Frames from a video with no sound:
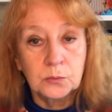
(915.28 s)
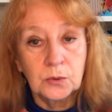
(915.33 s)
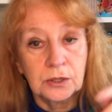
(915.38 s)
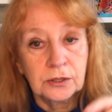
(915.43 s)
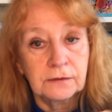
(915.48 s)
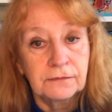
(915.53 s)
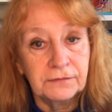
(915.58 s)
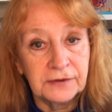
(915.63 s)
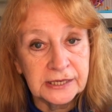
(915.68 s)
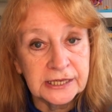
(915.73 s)

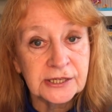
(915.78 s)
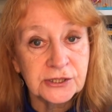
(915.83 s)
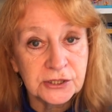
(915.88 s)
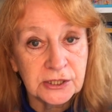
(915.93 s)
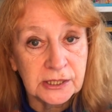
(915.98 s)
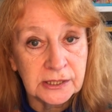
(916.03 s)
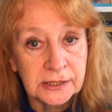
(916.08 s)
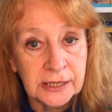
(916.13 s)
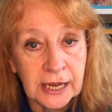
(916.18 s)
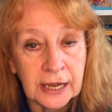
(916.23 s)
worth
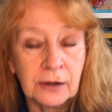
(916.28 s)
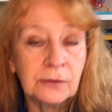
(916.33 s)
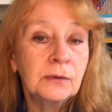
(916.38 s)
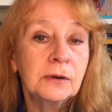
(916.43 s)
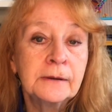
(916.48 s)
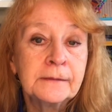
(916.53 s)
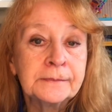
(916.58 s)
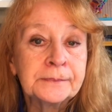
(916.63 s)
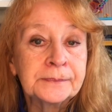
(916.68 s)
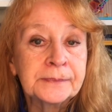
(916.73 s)
finishing now
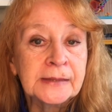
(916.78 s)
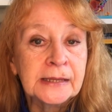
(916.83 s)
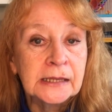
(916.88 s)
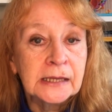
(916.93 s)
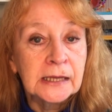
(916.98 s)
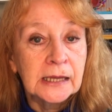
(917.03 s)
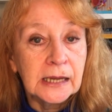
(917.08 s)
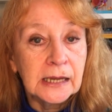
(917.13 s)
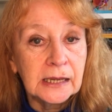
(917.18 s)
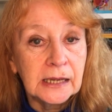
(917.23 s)

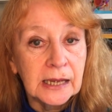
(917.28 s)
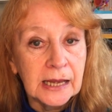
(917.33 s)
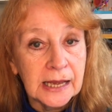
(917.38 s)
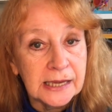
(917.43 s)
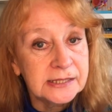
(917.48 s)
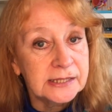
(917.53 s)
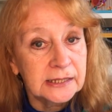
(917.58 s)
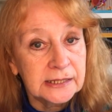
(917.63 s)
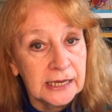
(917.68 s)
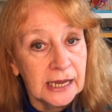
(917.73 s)

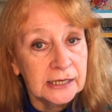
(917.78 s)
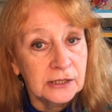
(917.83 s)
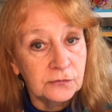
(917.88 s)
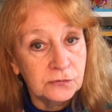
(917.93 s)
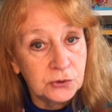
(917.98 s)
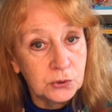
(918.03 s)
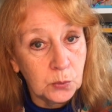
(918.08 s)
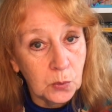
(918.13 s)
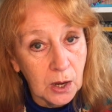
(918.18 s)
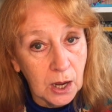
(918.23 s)
as a kind of
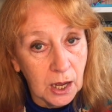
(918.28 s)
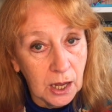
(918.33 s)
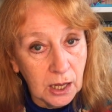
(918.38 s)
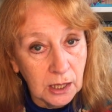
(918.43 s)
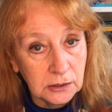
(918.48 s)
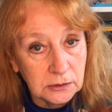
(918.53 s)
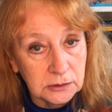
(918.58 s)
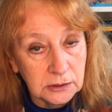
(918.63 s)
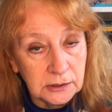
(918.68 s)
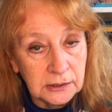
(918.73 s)

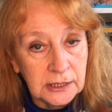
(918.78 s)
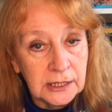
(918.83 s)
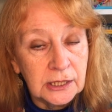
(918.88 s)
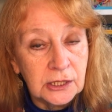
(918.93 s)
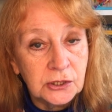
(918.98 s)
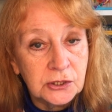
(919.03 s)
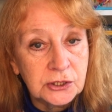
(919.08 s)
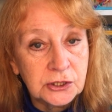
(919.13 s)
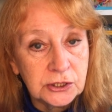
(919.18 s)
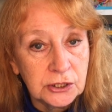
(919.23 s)
toile,
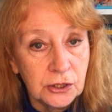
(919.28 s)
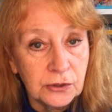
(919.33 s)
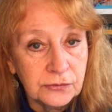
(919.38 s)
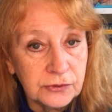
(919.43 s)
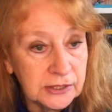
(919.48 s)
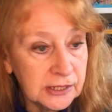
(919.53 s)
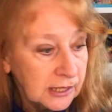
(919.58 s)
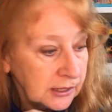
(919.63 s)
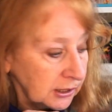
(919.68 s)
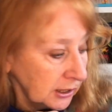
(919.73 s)
so
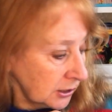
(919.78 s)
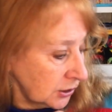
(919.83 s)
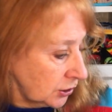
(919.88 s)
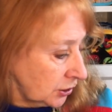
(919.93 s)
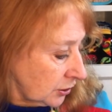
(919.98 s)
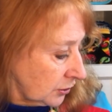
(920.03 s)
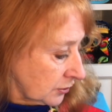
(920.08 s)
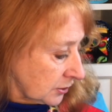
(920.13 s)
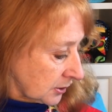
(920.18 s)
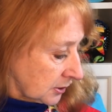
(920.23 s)
that I can
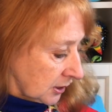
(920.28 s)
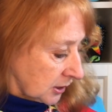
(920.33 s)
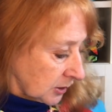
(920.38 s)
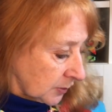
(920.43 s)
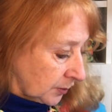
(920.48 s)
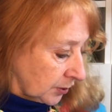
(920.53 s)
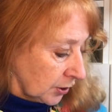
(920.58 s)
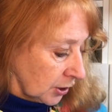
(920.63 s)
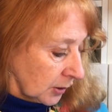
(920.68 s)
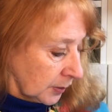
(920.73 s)
use this
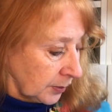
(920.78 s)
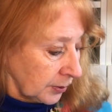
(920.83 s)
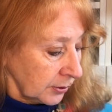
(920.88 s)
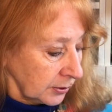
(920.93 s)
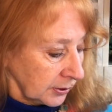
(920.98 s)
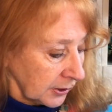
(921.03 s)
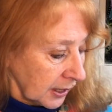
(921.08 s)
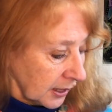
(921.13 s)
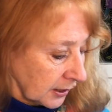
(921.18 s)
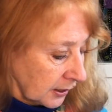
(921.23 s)
purple
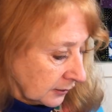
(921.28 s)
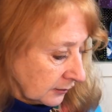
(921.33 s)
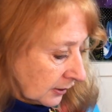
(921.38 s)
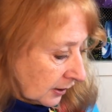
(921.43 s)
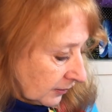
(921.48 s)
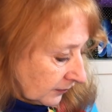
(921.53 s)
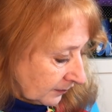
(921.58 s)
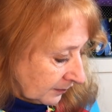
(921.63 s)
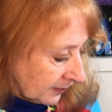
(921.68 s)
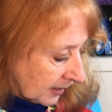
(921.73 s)
that
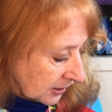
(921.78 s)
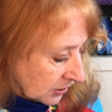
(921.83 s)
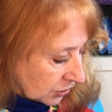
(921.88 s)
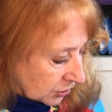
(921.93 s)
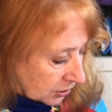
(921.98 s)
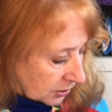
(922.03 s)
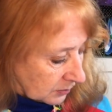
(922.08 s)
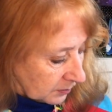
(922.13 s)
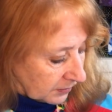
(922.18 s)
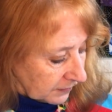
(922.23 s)
I've
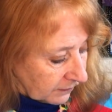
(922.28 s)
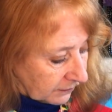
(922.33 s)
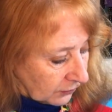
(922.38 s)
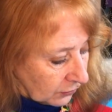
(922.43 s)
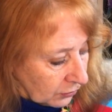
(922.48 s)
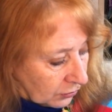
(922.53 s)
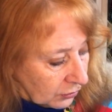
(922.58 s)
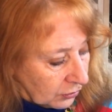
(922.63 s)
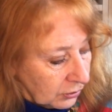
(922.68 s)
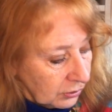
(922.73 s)
mentioned
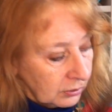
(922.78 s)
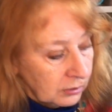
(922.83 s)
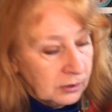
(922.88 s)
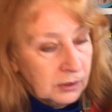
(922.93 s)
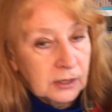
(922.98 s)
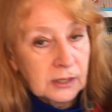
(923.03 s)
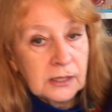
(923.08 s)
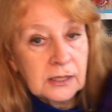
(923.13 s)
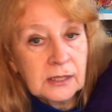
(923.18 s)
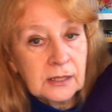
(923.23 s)
before.
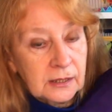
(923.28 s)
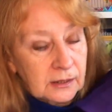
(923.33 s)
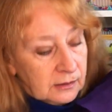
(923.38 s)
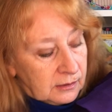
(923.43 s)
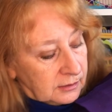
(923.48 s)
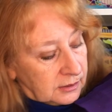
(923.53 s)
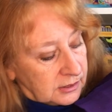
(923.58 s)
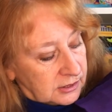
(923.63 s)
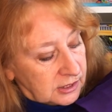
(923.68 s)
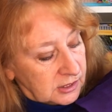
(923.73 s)

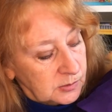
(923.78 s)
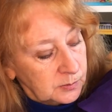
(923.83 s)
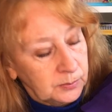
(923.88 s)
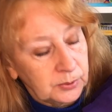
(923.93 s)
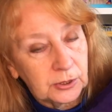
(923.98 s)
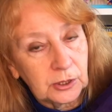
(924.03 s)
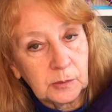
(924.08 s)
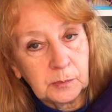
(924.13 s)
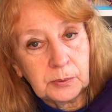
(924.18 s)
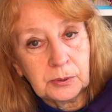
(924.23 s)
This is
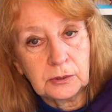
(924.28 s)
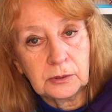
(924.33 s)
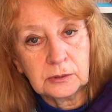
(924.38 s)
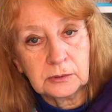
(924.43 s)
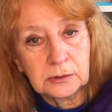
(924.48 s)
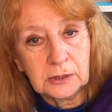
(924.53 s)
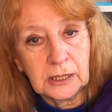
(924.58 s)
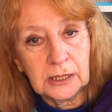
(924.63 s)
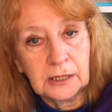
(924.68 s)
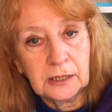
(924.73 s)

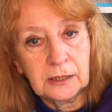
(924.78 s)
purple,